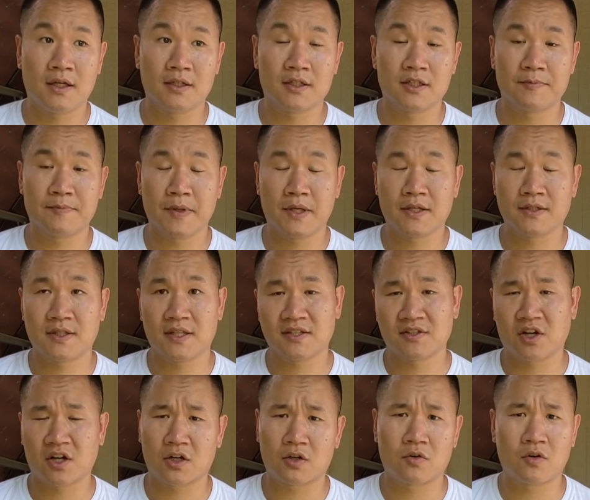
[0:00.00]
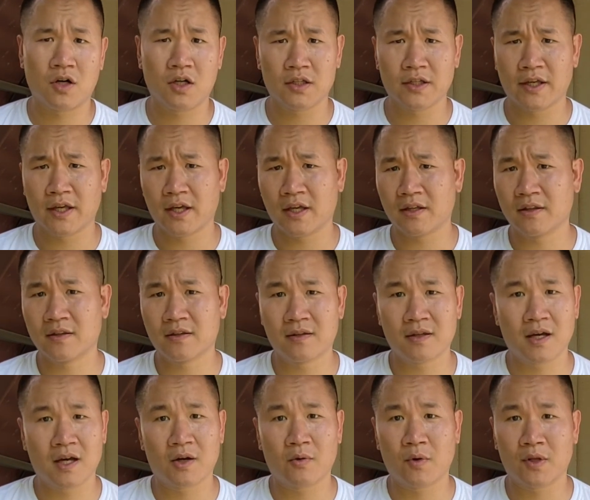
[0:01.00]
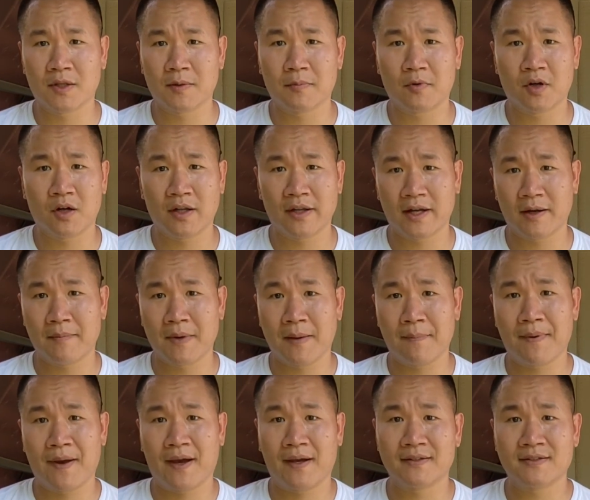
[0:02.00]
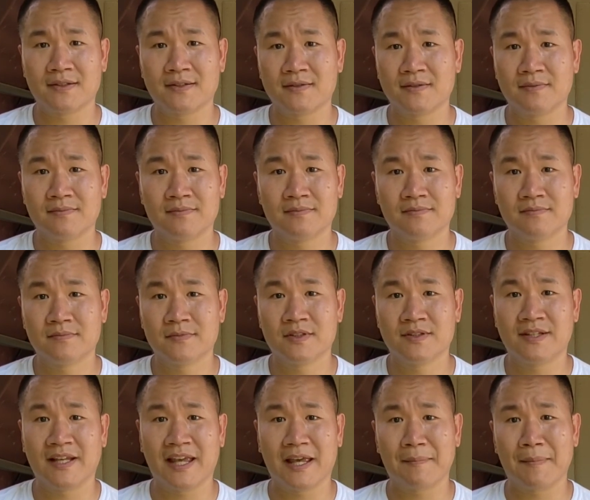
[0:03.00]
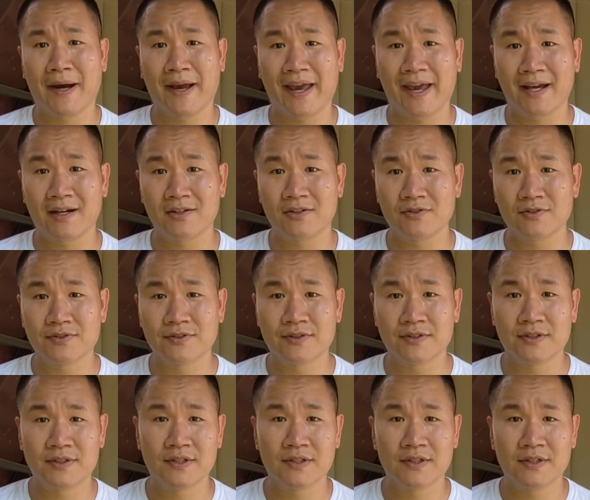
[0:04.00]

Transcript: just because they start crawling. I don't want them crawling up my pants and stinging my ankles.